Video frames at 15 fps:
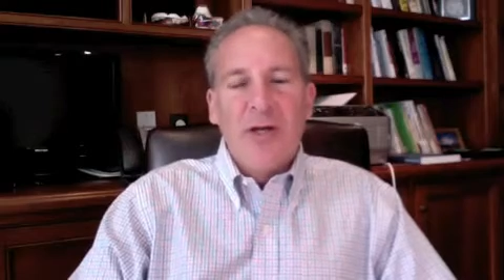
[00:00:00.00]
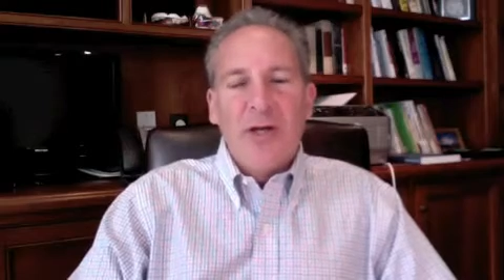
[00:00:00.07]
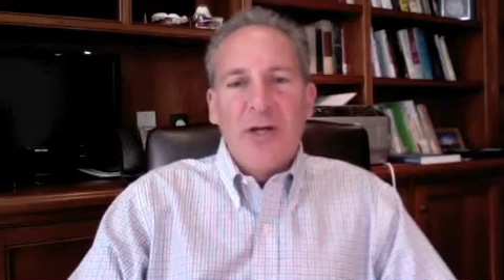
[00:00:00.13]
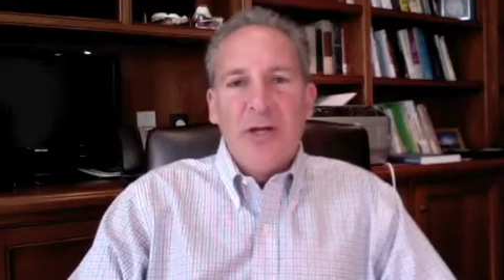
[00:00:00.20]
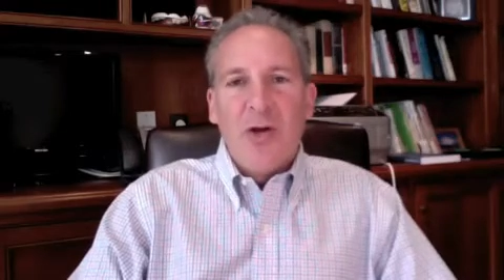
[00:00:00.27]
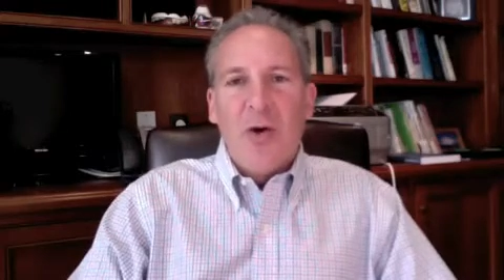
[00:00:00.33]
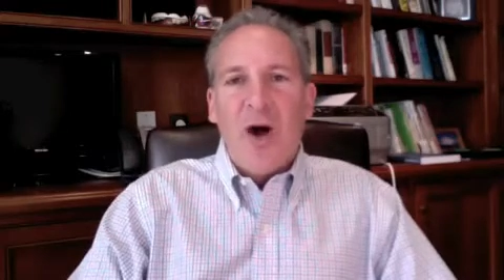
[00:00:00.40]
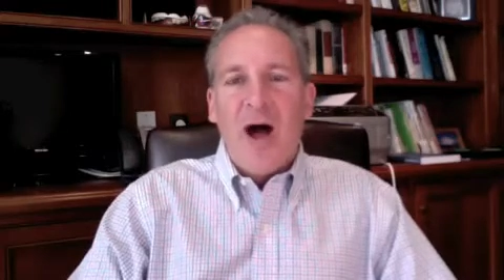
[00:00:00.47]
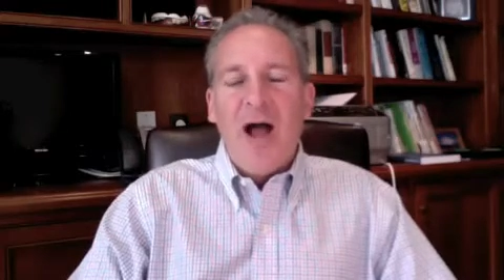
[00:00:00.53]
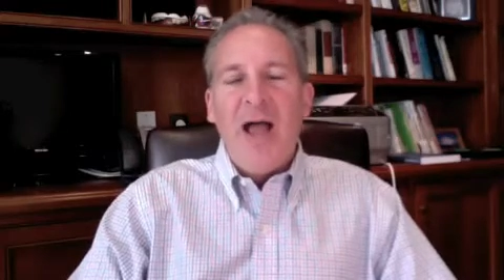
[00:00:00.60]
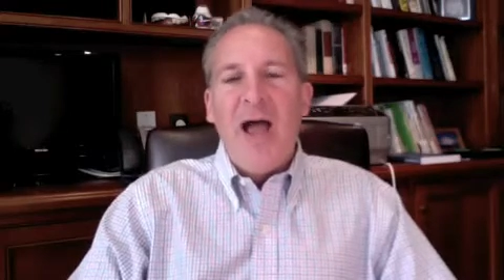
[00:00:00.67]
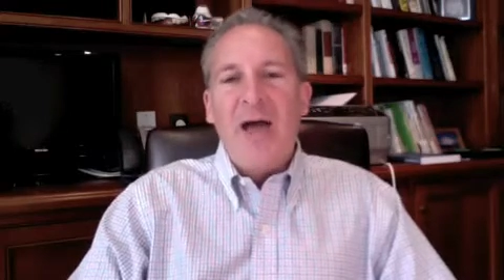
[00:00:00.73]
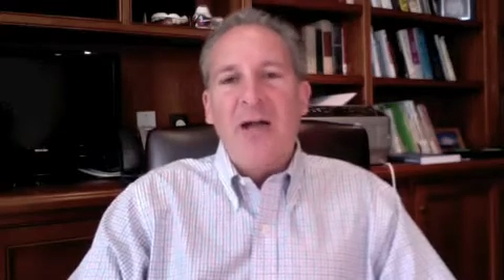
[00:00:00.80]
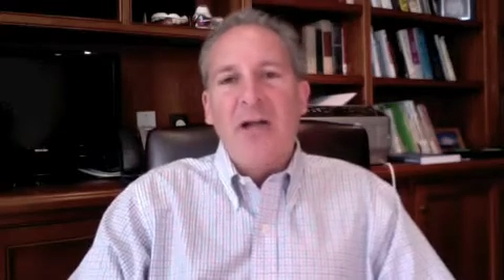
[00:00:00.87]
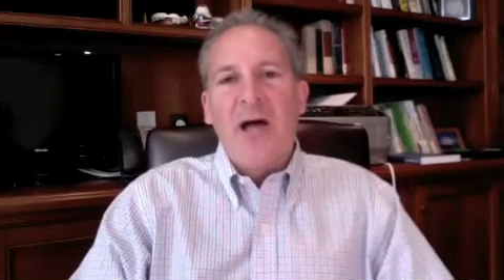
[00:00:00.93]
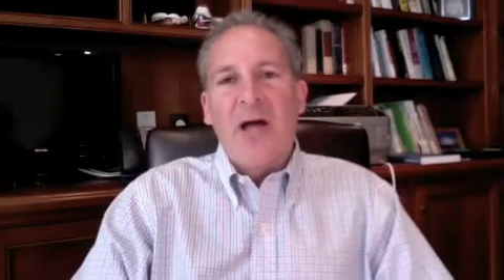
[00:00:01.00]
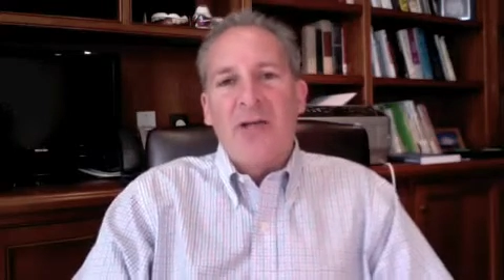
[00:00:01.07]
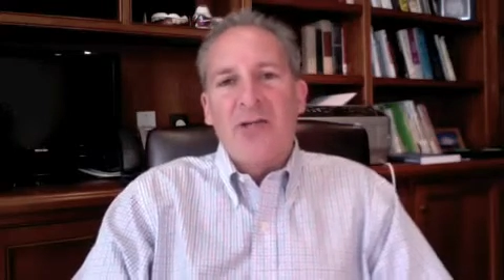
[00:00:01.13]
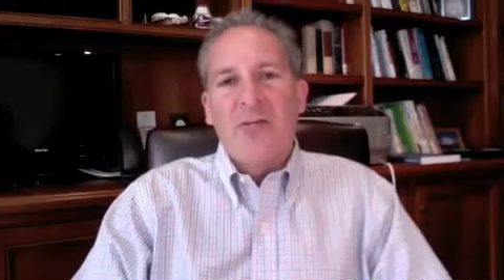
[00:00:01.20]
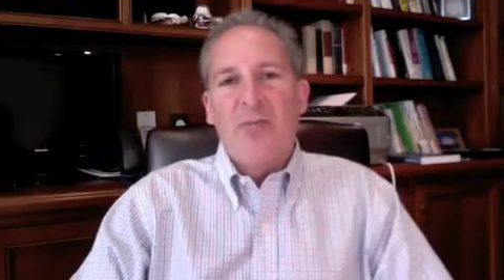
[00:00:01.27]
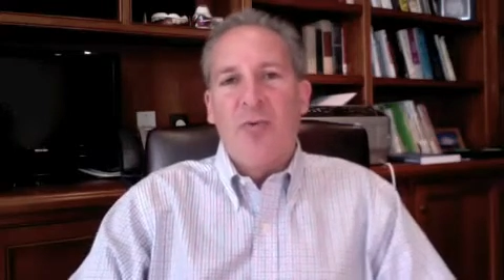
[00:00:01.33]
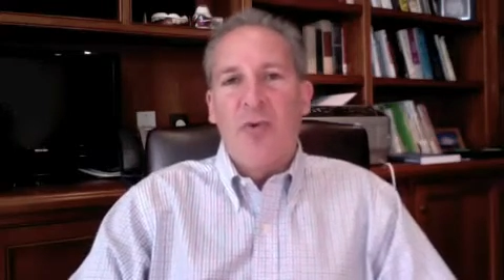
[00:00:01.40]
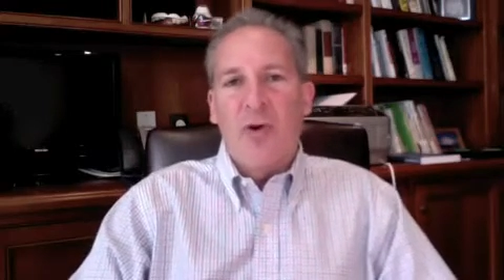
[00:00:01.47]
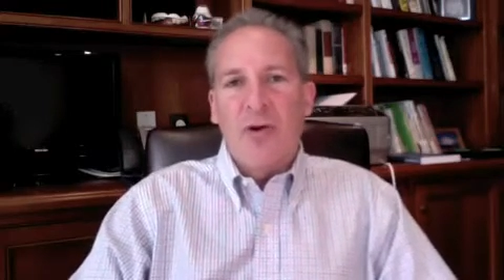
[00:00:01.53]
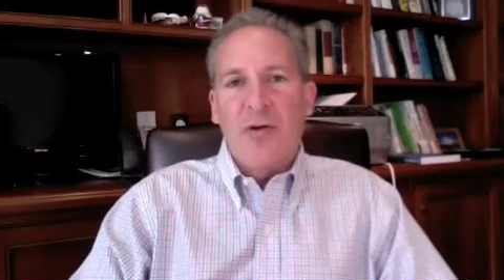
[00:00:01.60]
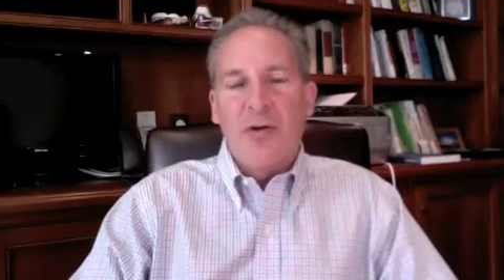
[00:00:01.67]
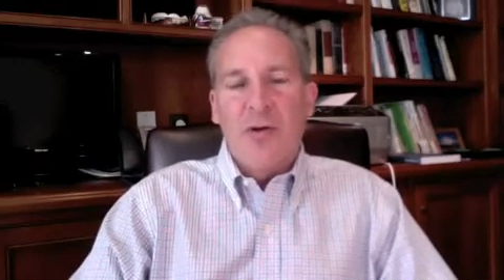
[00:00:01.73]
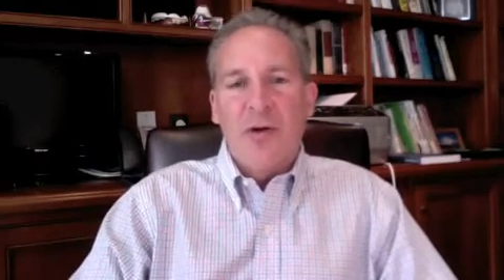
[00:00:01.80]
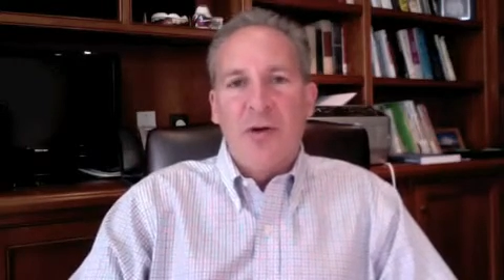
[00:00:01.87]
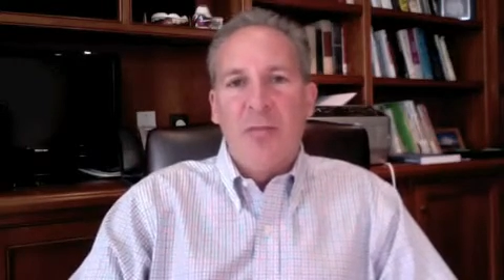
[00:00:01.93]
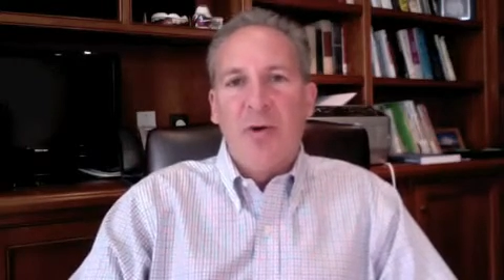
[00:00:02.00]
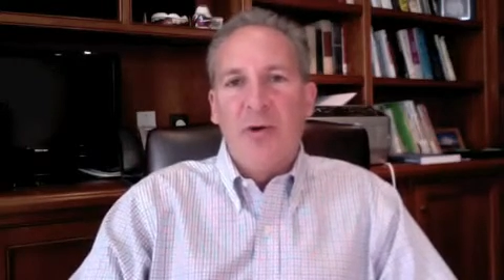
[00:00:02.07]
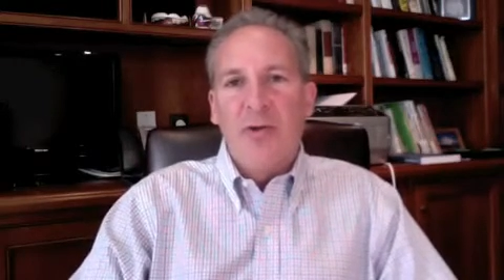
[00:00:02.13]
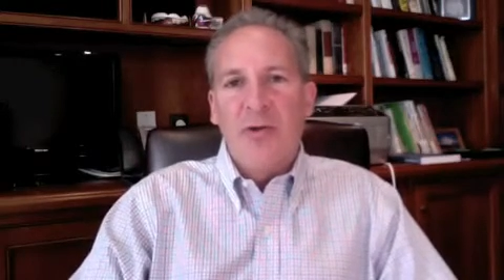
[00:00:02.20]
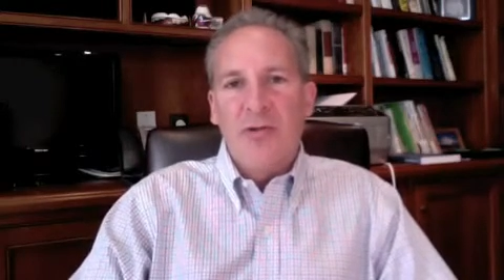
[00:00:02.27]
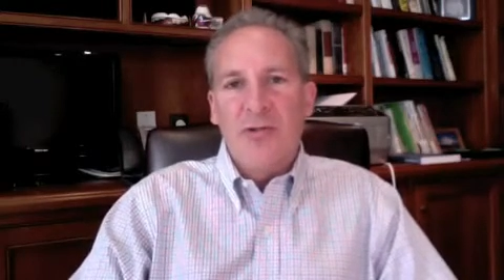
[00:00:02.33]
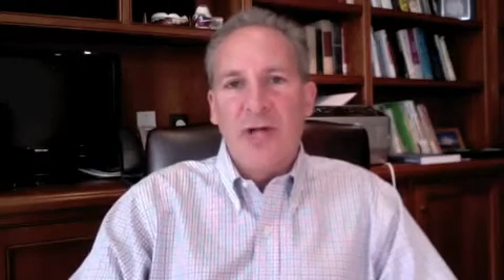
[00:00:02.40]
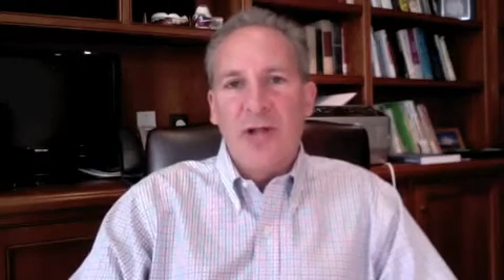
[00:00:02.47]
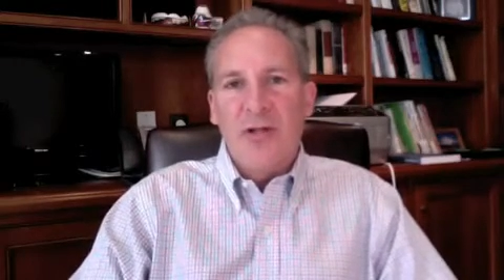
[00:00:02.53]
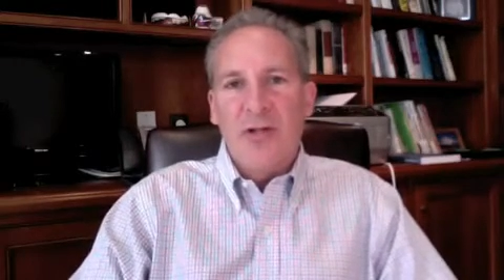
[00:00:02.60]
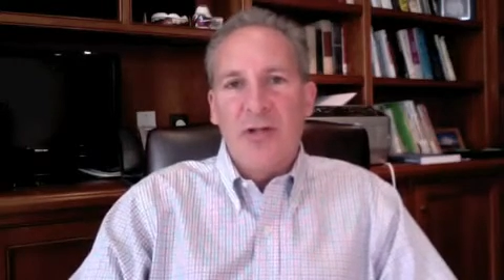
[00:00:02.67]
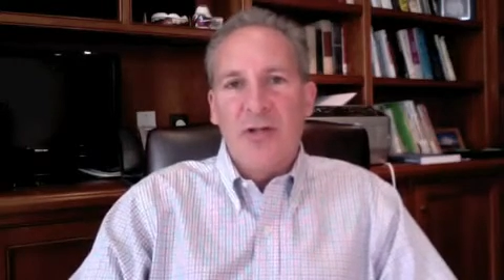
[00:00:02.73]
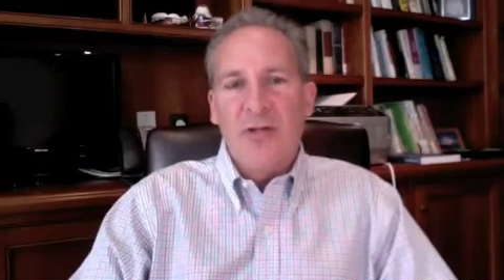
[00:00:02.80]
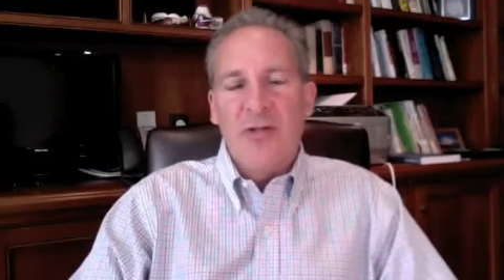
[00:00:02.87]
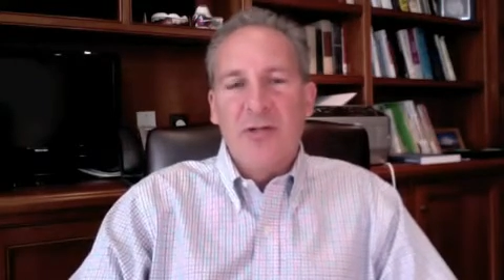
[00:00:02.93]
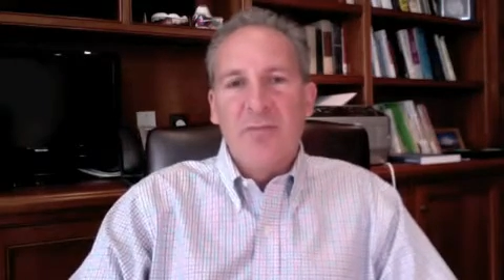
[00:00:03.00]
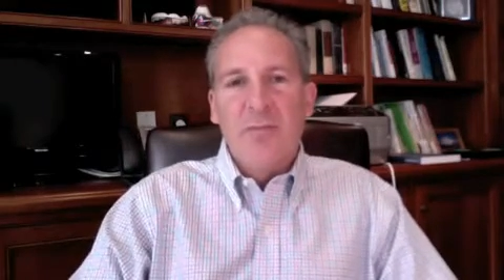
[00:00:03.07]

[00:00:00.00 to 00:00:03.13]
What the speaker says: You know, I had a lot of support among those delegates.